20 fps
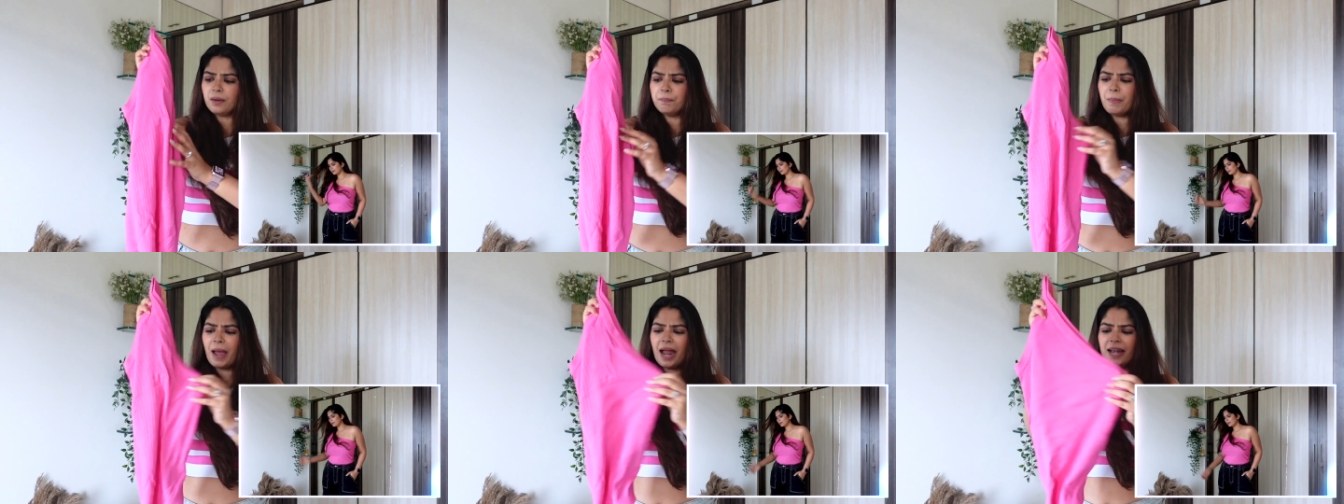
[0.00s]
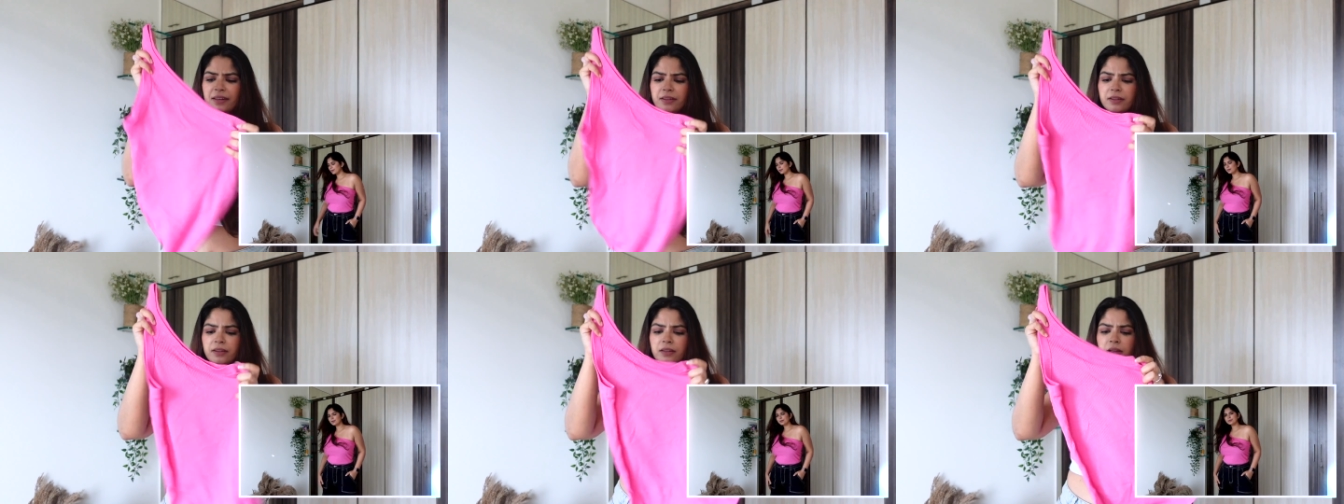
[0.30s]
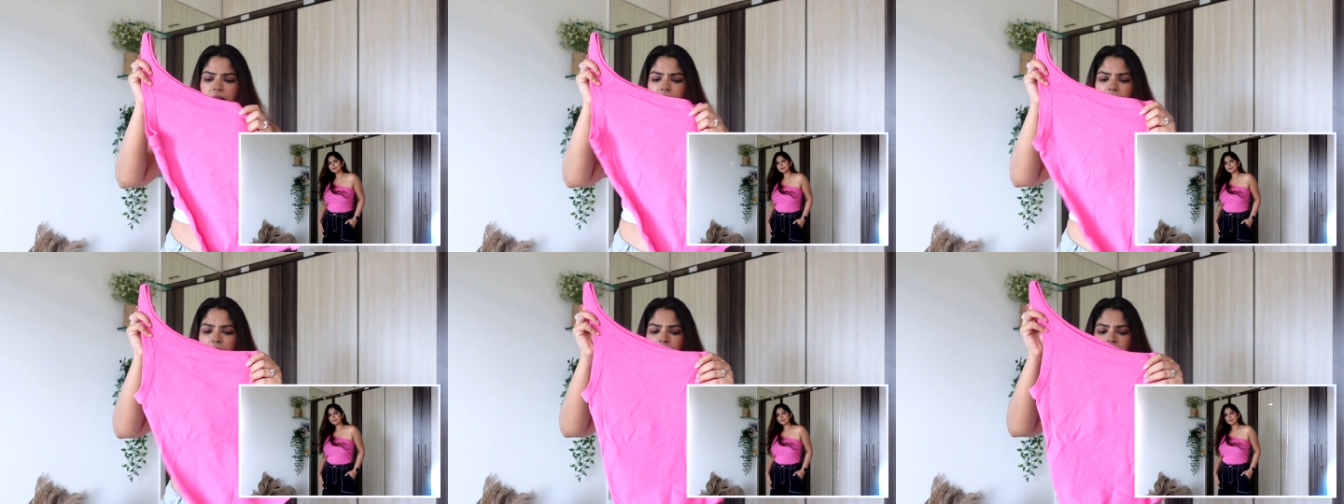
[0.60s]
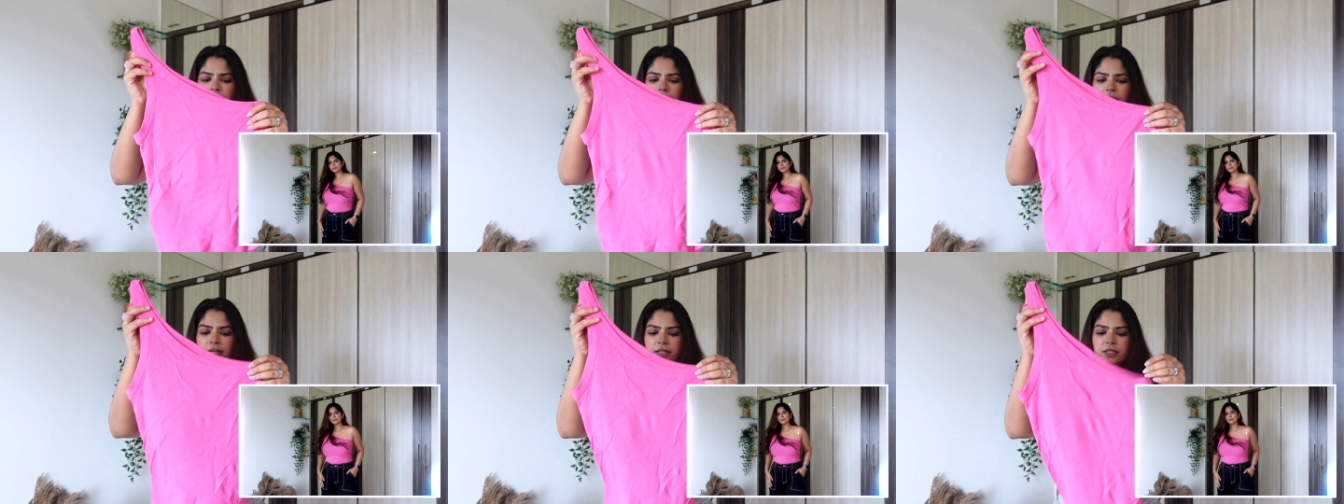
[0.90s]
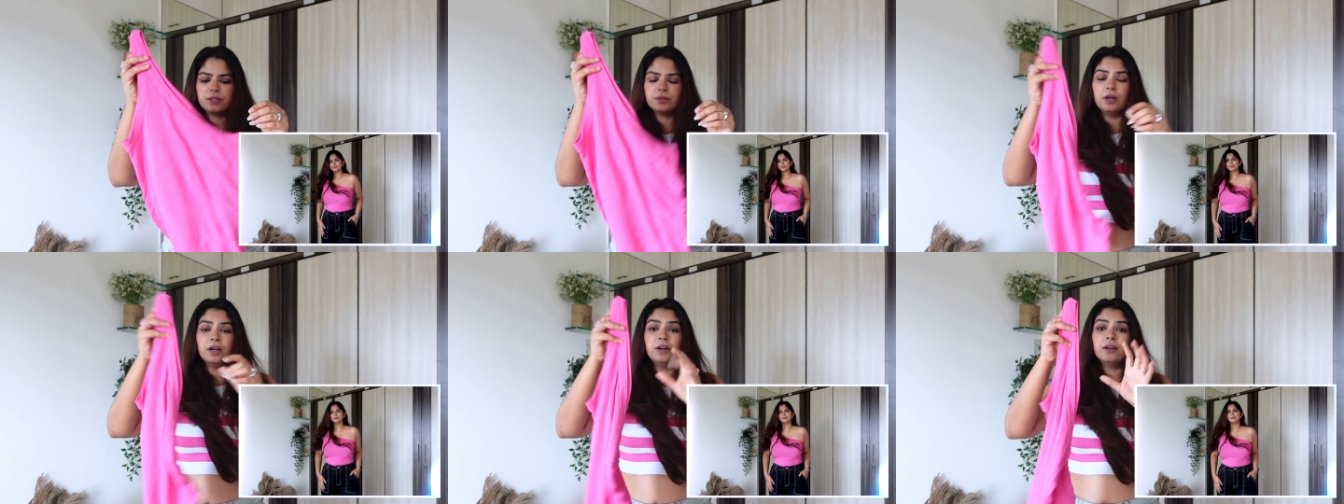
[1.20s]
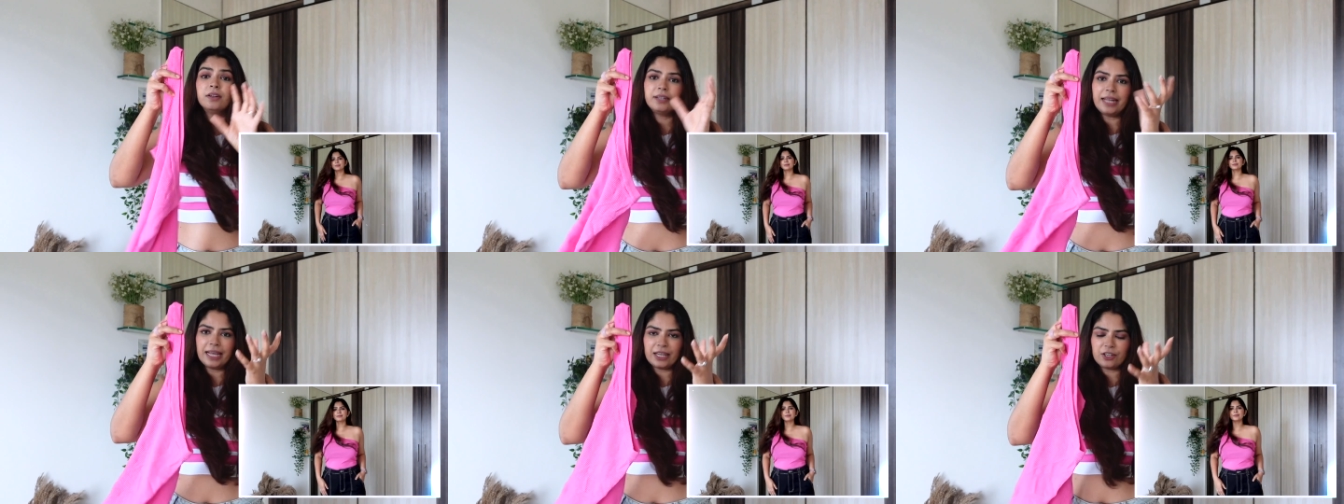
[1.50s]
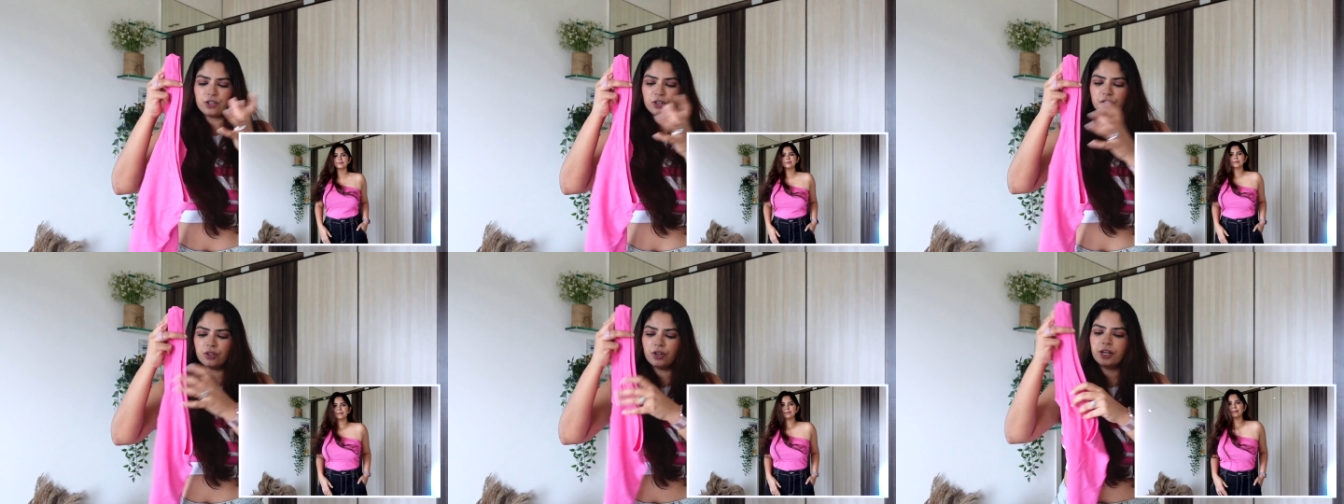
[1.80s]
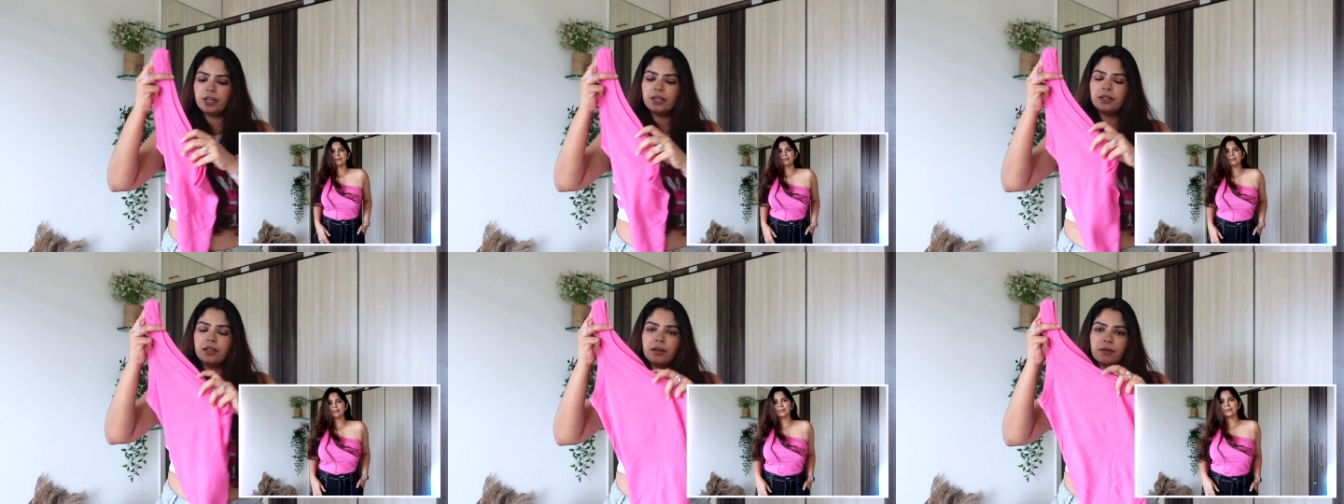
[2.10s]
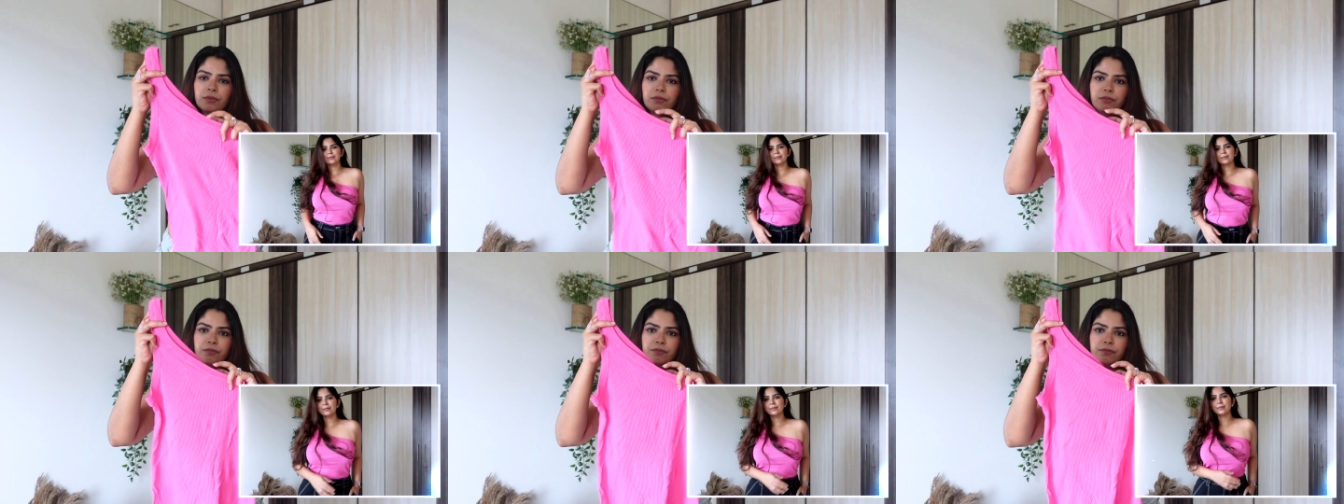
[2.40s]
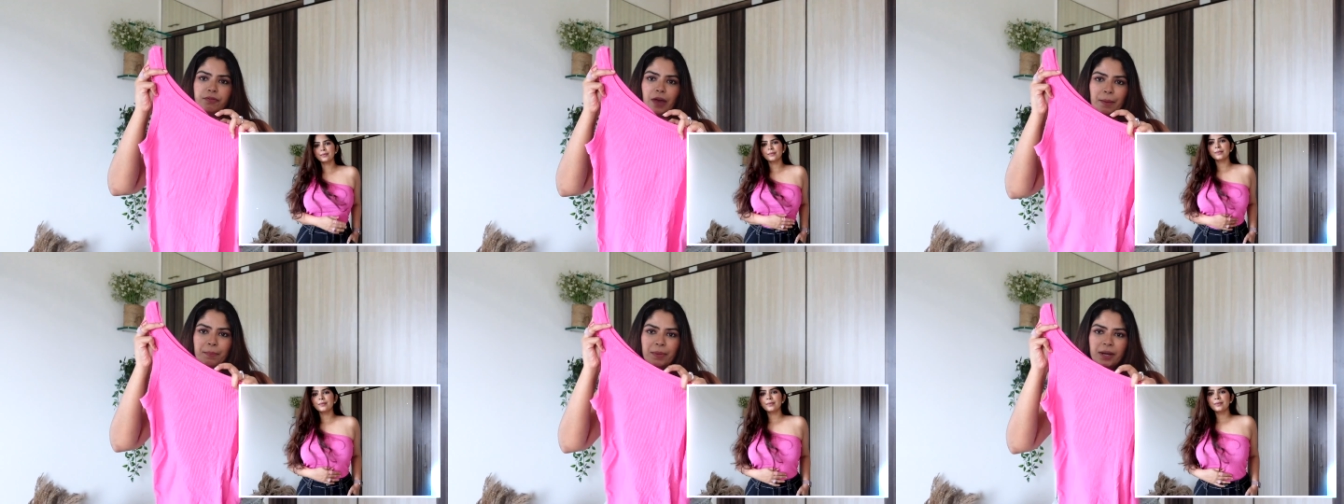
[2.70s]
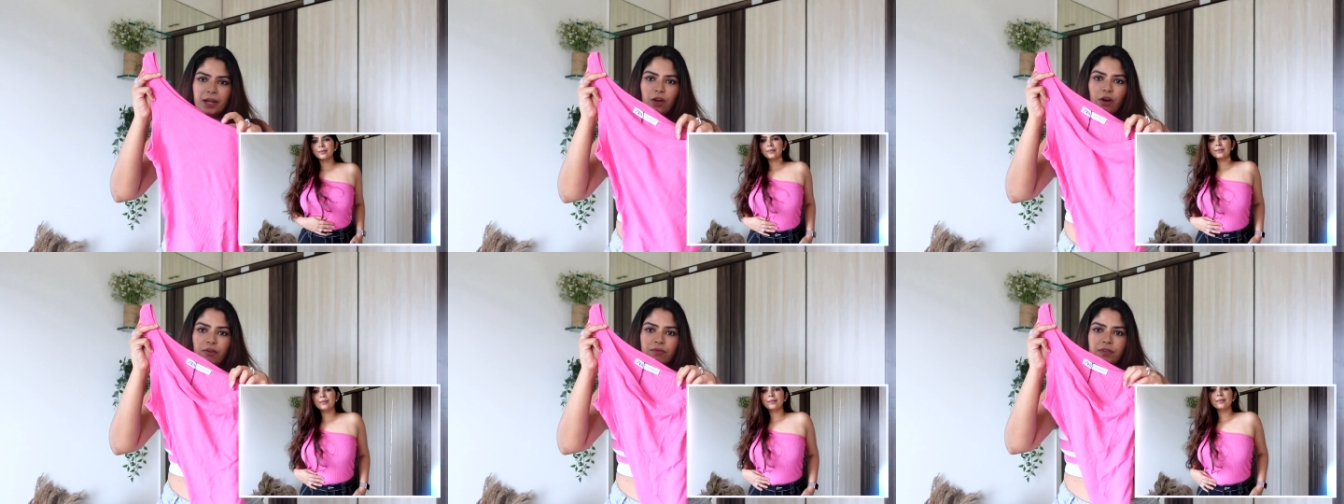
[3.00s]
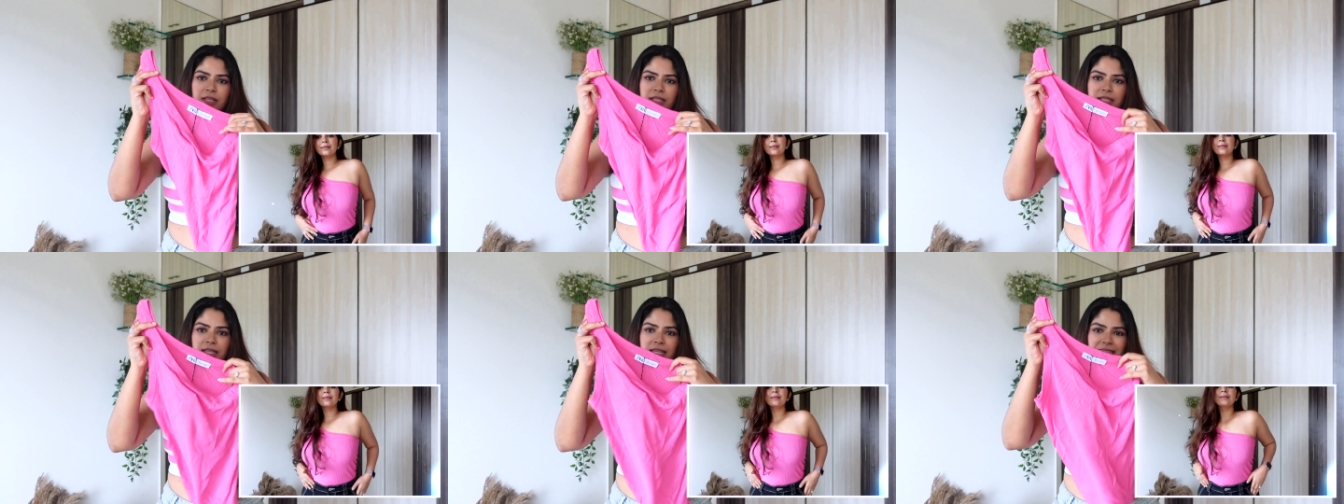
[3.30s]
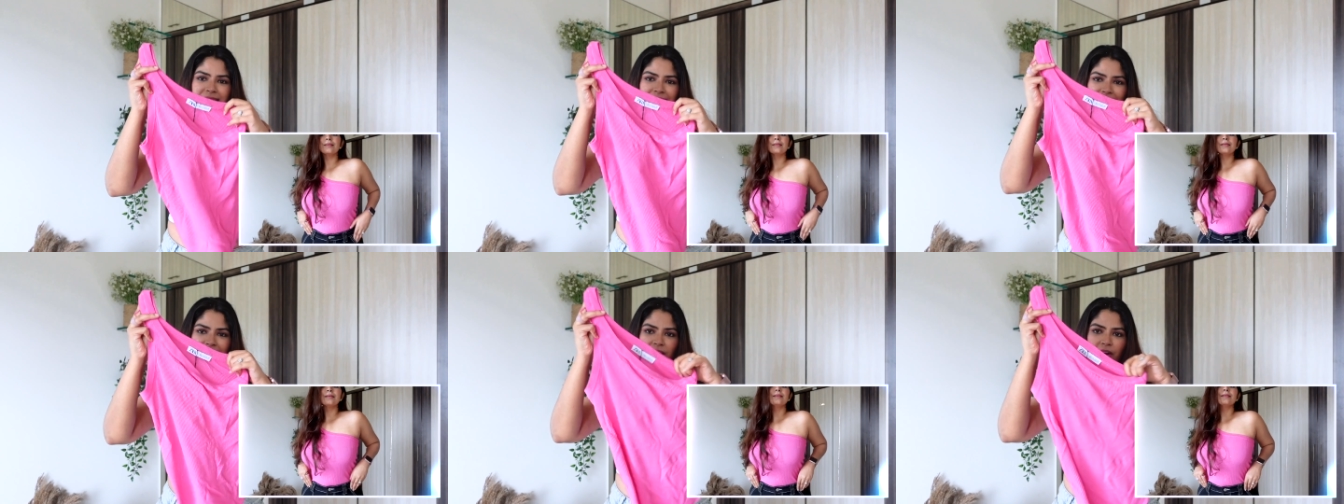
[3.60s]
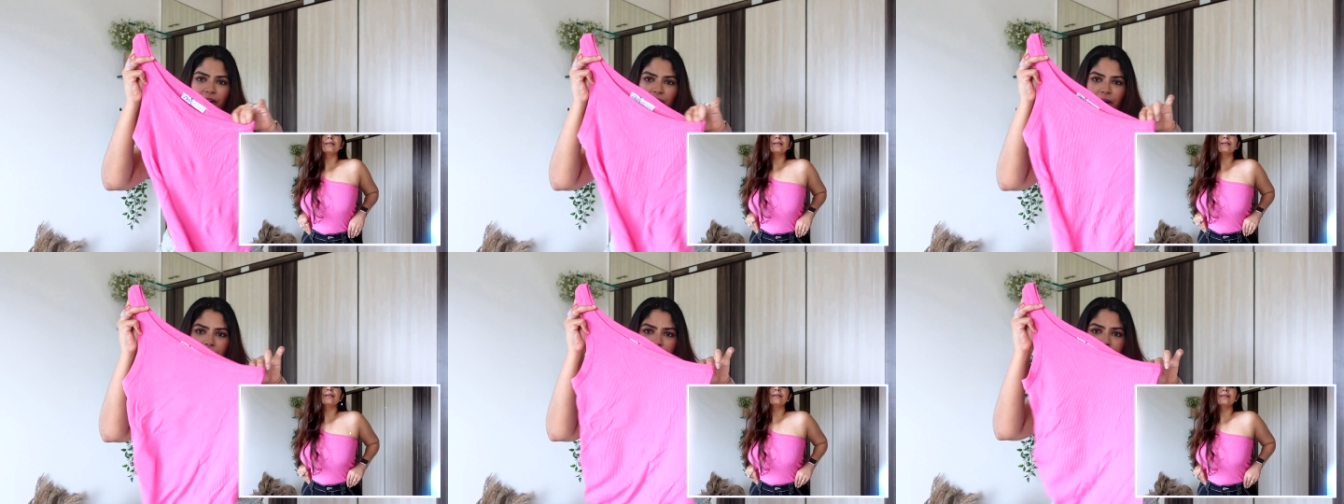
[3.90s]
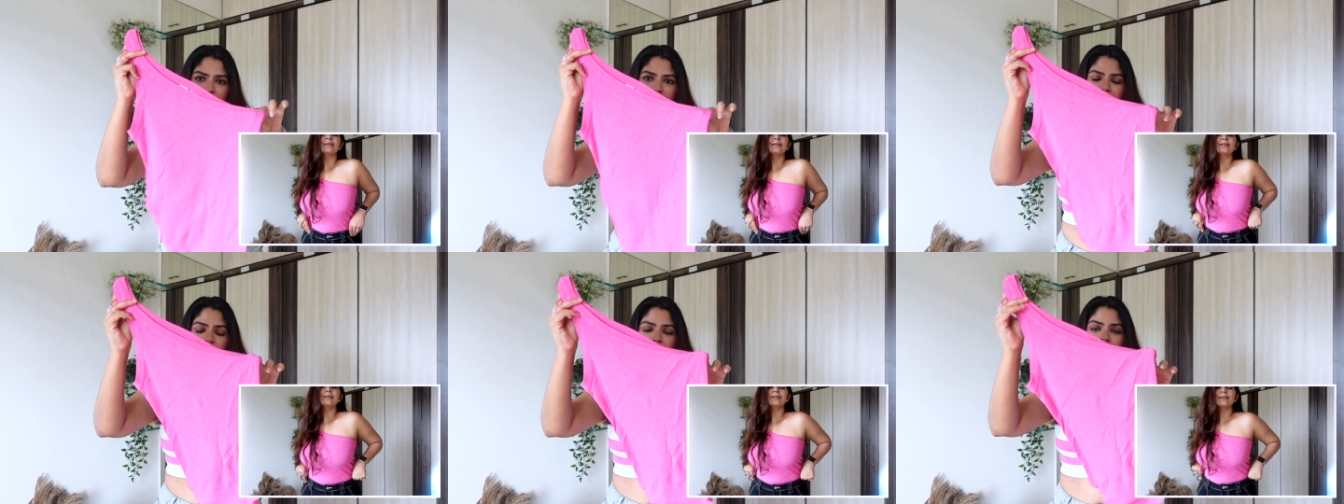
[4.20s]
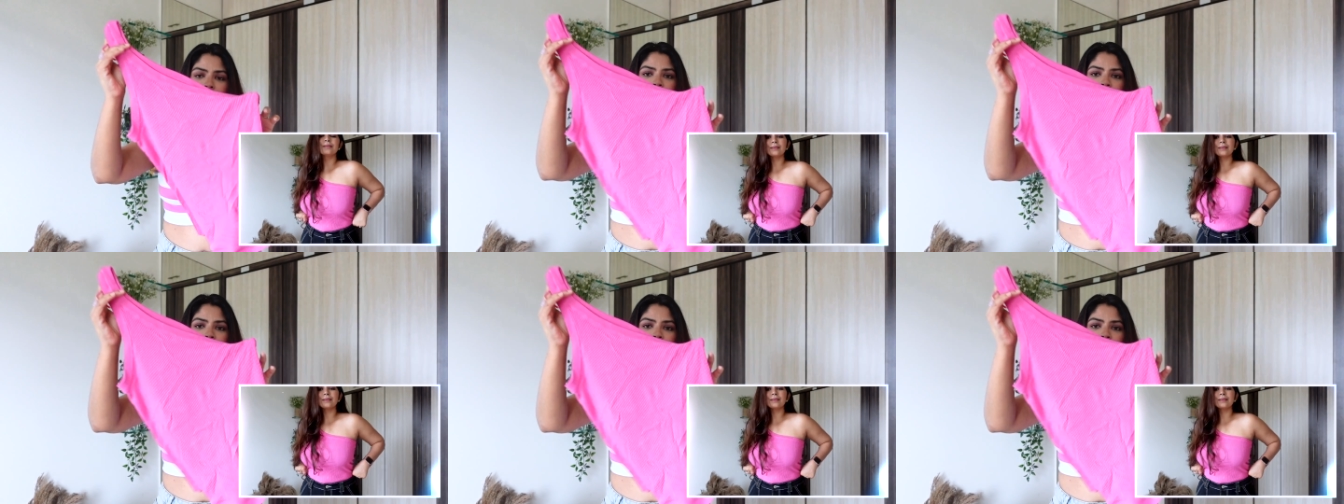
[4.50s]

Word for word: pattern. It's texture. Sorry, the fabric of this is little ribbed.